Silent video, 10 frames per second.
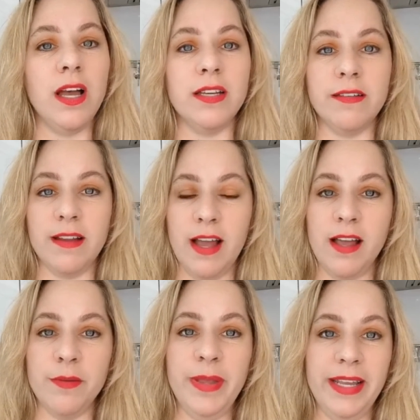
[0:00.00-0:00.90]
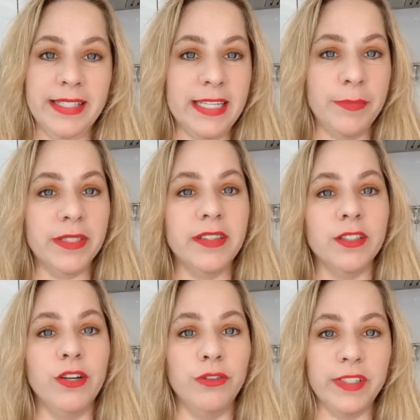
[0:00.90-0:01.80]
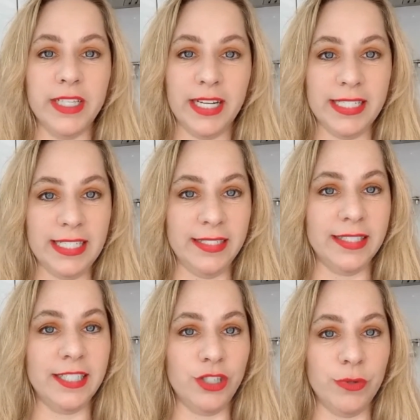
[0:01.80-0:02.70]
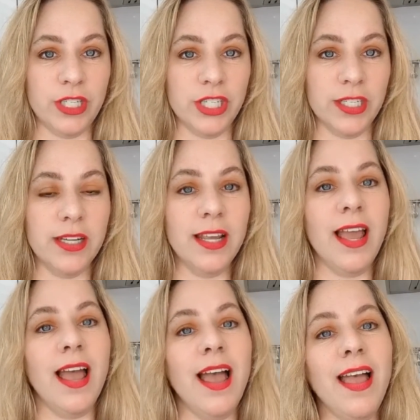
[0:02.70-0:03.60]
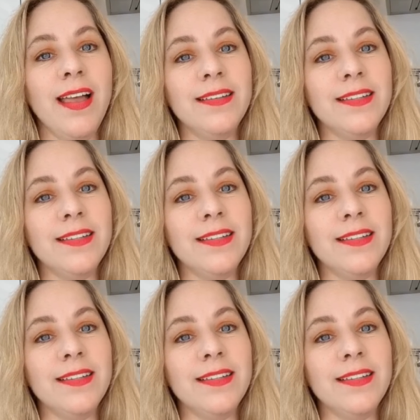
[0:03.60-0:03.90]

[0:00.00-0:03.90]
uh, pandemic, the COVID 19 situation? And